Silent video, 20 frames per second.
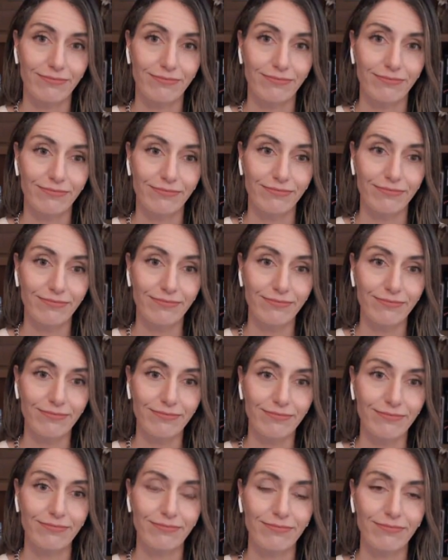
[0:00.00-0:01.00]

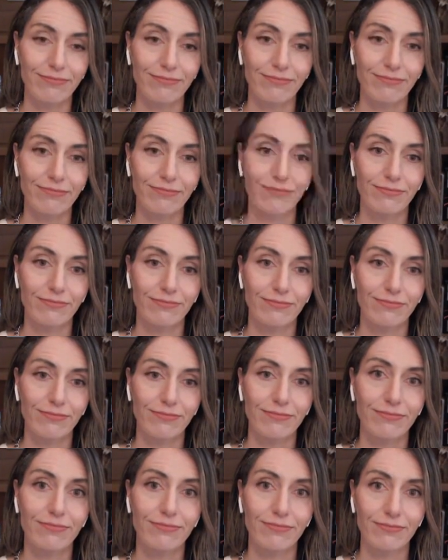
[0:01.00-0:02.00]

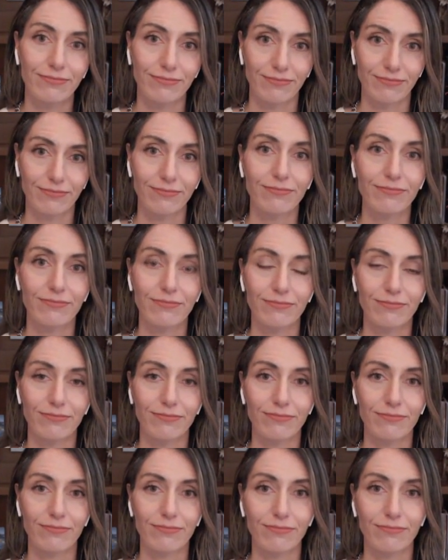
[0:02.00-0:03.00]

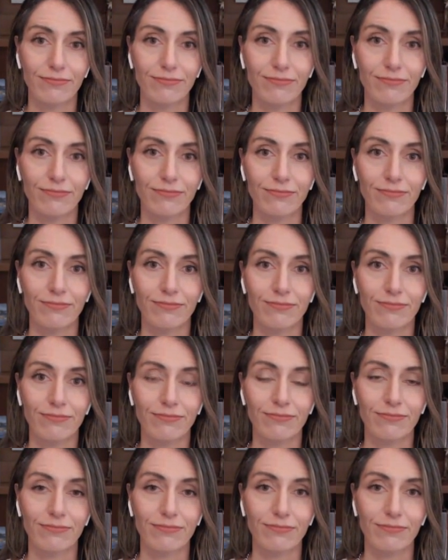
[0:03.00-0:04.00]

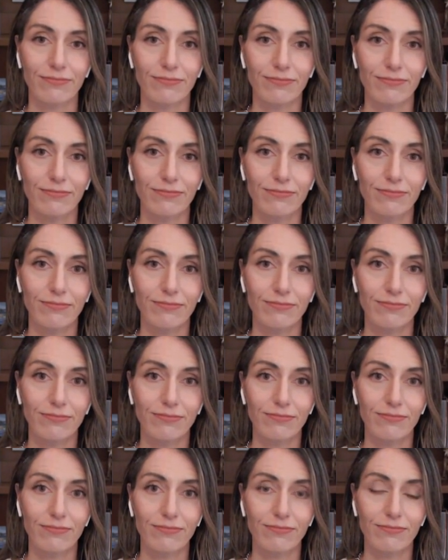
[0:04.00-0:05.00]

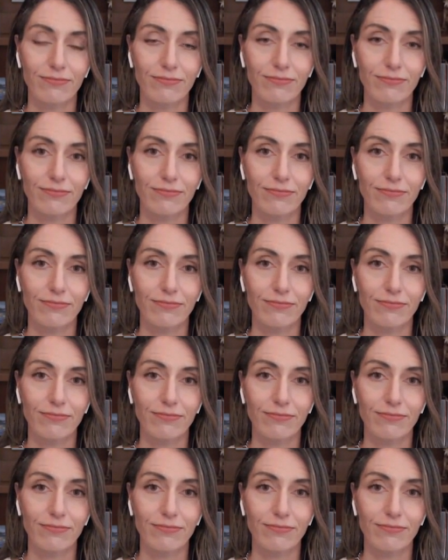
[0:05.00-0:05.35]
This person isn't speaking.